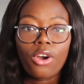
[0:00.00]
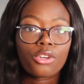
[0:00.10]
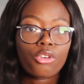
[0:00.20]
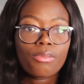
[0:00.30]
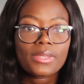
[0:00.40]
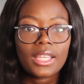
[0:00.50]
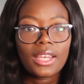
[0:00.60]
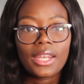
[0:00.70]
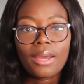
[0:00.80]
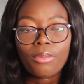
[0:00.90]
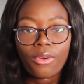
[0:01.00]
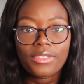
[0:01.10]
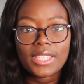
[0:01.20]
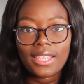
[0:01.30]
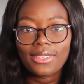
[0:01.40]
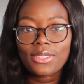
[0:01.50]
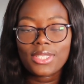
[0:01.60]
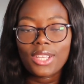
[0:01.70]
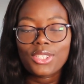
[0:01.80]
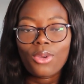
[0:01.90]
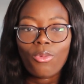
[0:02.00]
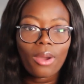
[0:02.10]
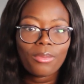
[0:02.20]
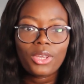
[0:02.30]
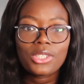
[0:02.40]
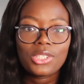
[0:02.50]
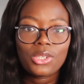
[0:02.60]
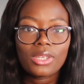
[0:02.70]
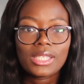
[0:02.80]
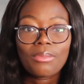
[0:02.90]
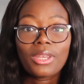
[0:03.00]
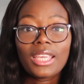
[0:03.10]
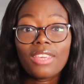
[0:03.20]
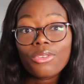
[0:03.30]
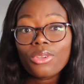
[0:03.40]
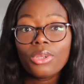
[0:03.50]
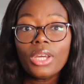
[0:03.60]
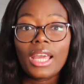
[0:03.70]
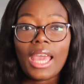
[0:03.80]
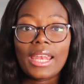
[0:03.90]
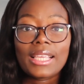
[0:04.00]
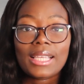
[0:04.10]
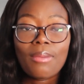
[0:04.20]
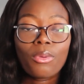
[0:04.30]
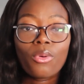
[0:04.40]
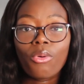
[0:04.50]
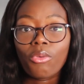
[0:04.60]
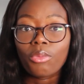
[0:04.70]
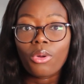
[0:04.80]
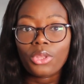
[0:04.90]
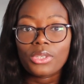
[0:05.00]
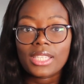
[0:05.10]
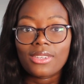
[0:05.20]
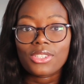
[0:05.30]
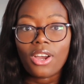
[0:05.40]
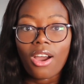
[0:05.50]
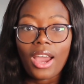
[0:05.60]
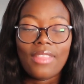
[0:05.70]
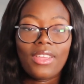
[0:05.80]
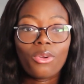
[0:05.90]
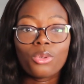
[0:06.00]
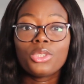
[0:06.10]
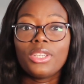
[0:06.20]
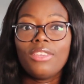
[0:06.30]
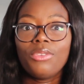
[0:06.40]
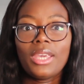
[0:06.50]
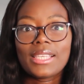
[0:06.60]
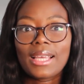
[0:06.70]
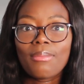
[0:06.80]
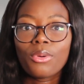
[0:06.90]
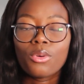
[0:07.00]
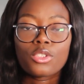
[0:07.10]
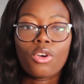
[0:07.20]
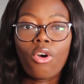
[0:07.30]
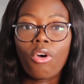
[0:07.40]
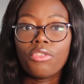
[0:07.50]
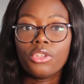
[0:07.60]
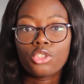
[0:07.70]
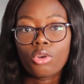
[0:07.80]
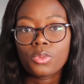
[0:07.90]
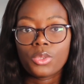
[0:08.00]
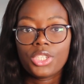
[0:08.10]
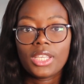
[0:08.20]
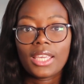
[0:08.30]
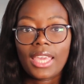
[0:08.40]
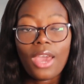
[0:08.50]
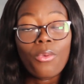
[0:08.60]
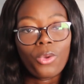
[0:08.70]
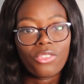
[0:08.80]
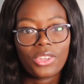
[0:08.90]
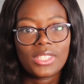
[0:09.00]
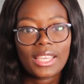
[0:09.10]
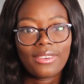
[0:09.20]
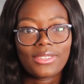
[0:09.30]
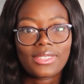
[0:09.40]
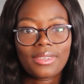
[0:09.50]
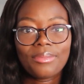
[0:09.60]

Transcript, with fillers: are grouped in the number of skills. So what I'm going to do is I'm going to give you an example of what those skills are and then also give you examples of the jobs which you can get with those skills.